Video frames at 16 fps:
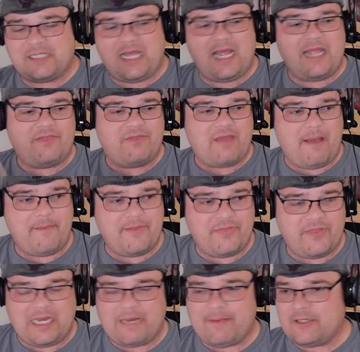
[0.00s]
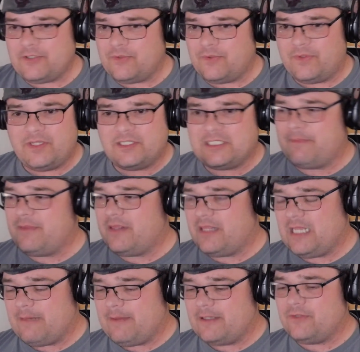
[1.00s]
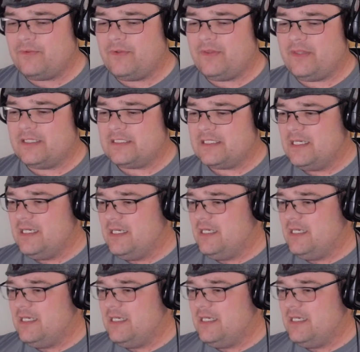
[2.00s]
I've been thinking about doing this. I've been thinking about doing this.